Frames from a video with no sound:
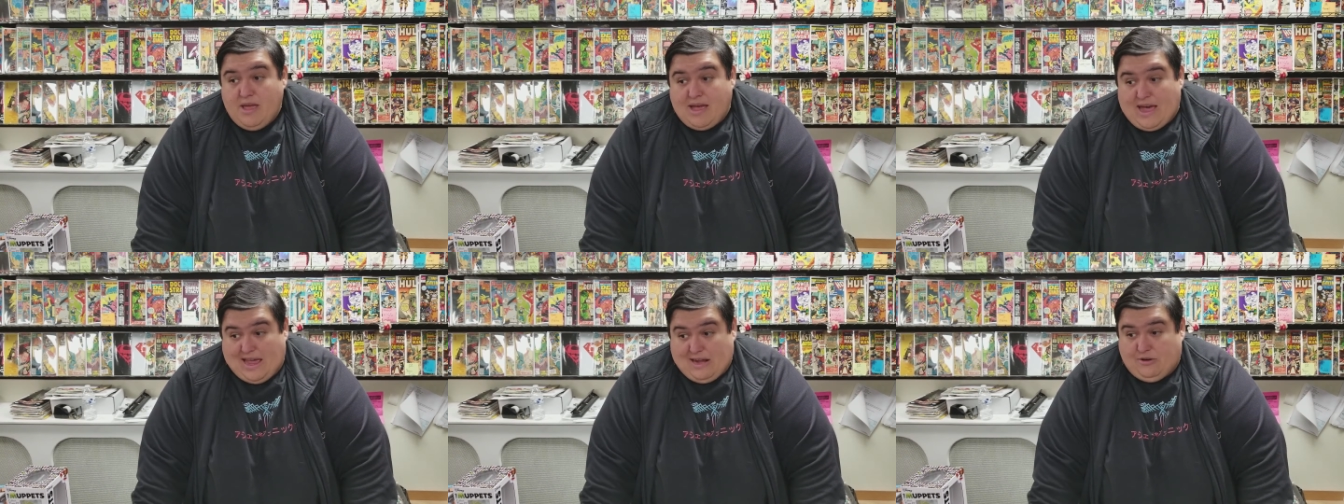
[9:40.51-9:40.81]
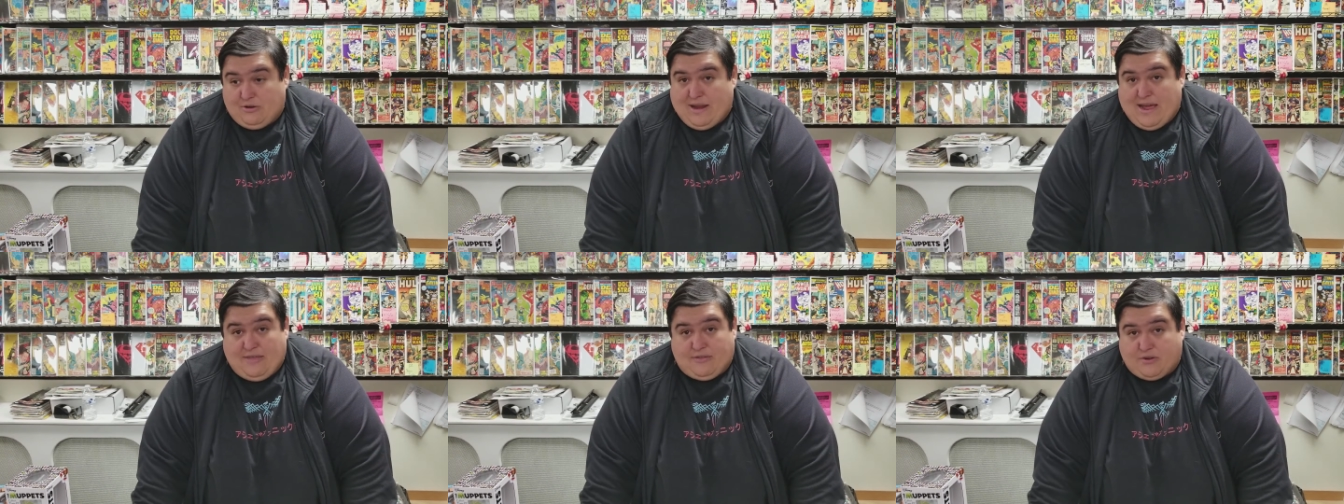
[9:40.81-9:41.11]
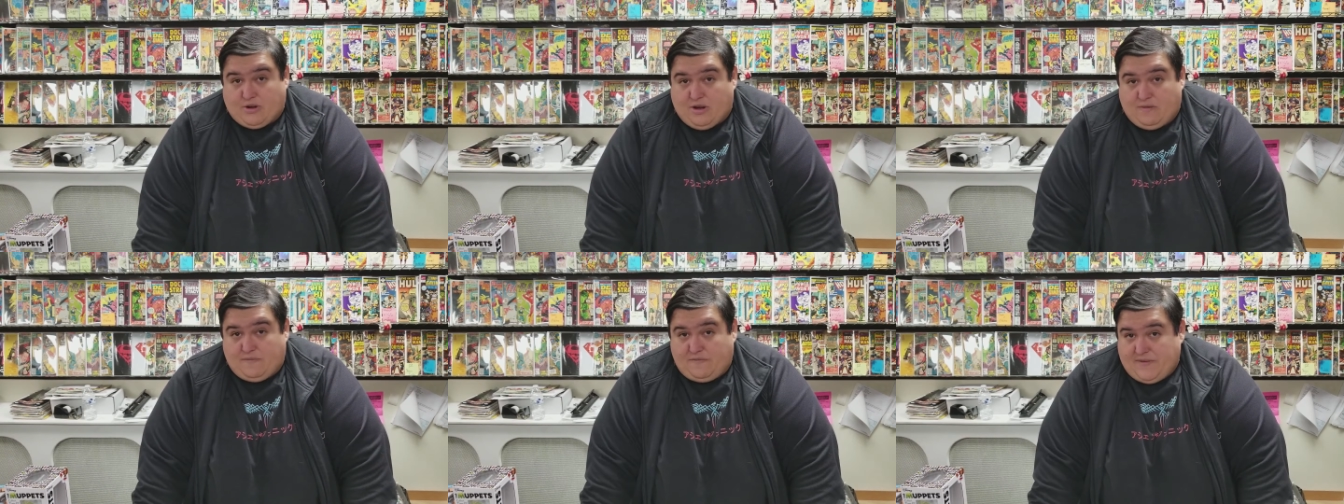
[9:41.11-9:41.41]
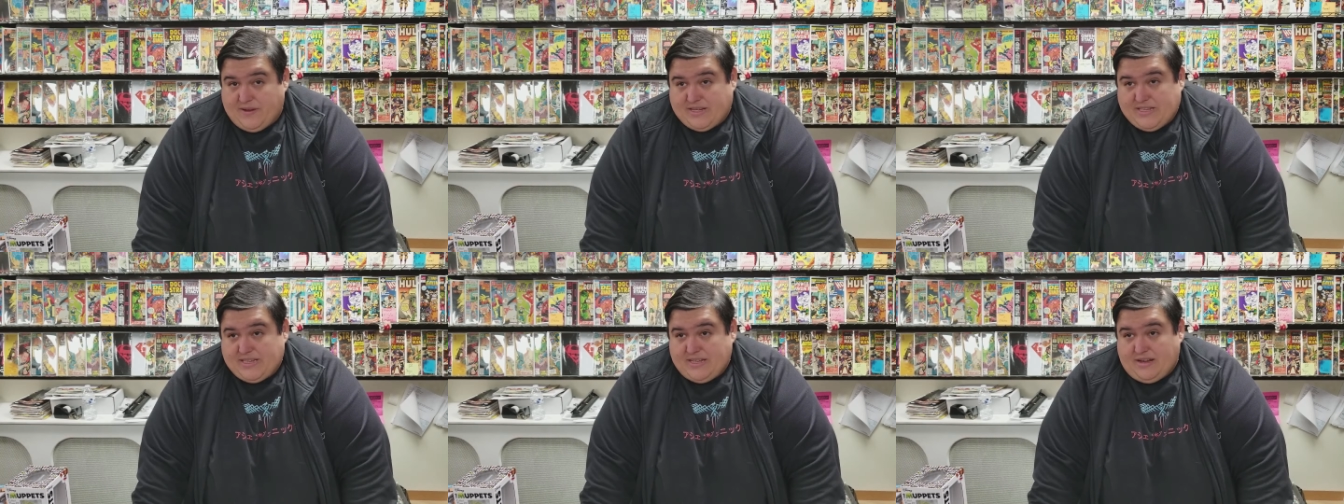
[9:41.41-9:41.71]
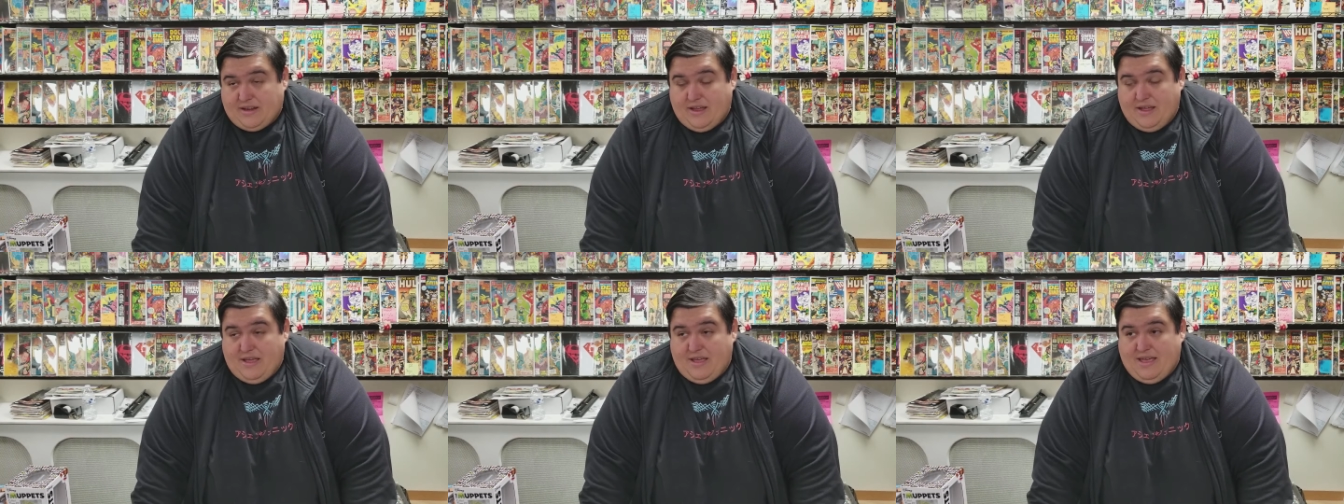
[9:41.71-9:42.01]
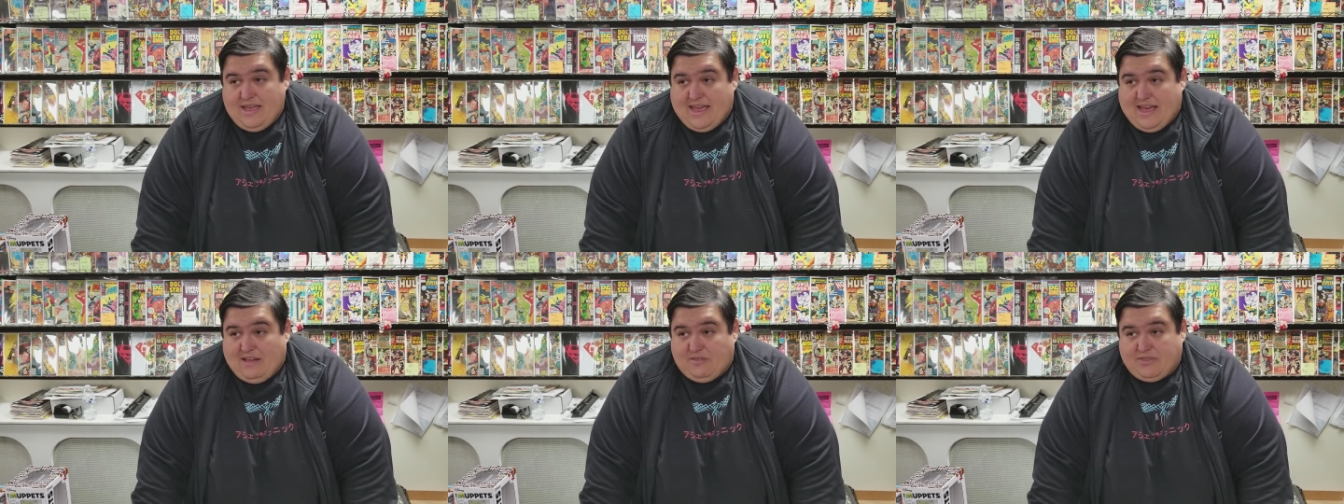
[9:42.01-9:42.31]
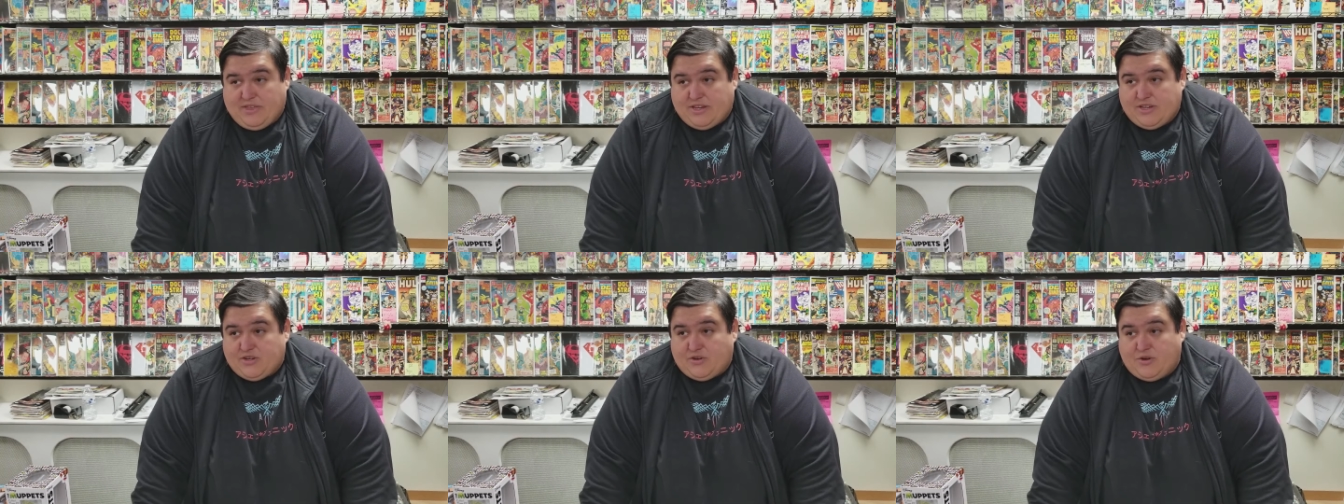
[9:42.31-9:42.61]
I don't know how they're going to fix it, how
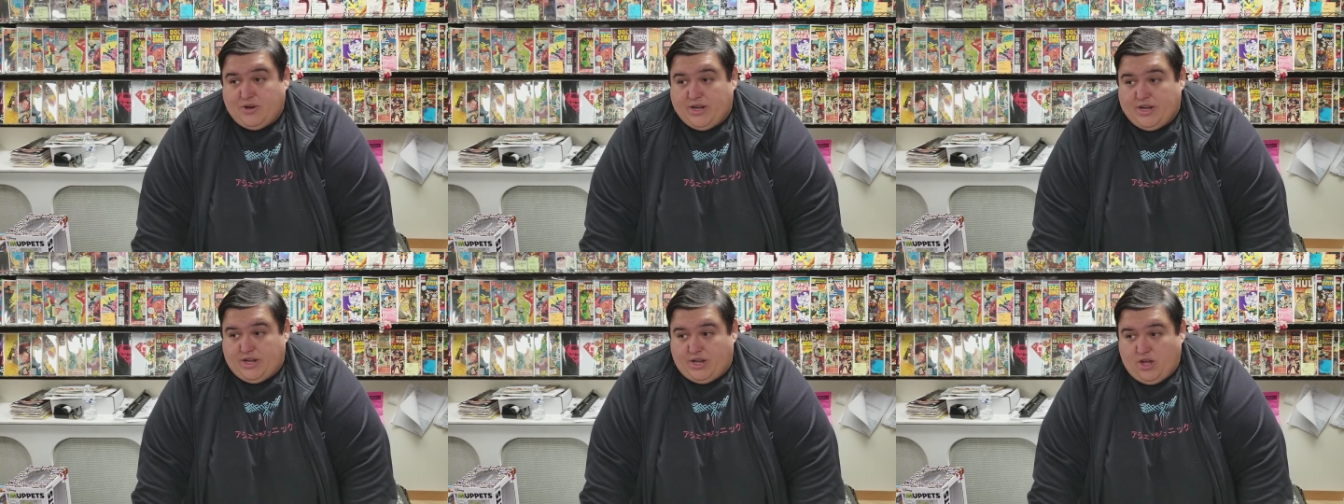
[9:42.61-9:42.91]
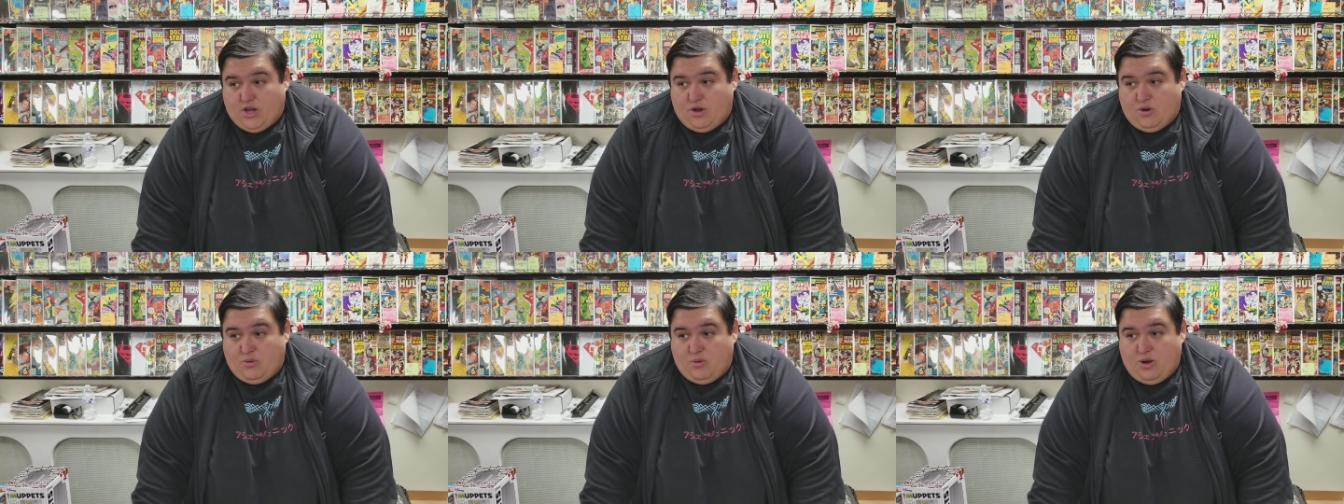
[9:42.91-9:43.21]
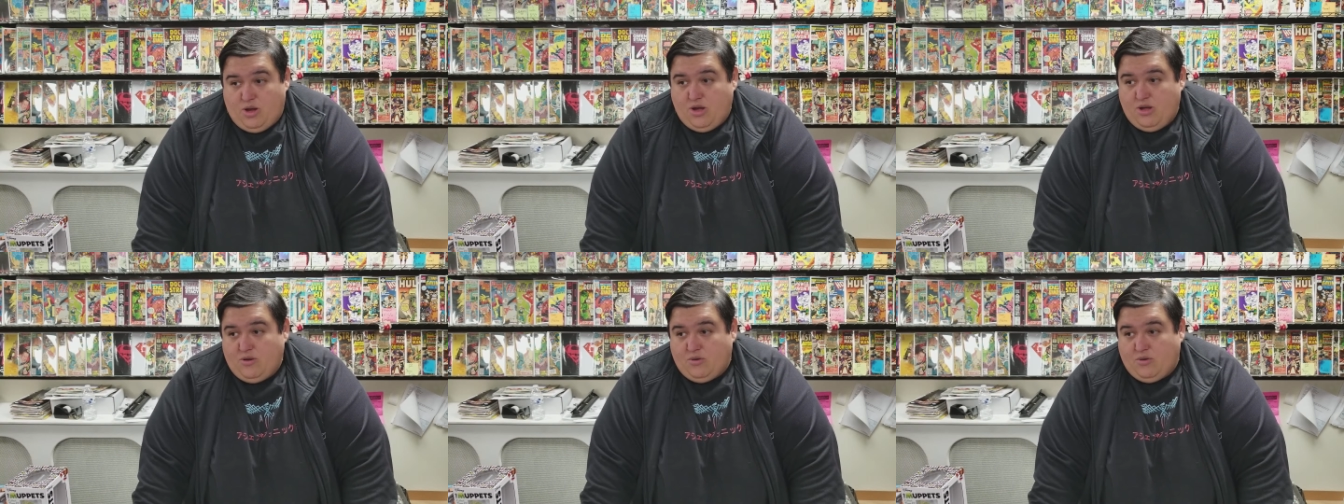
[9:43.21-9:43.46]
things are going to go,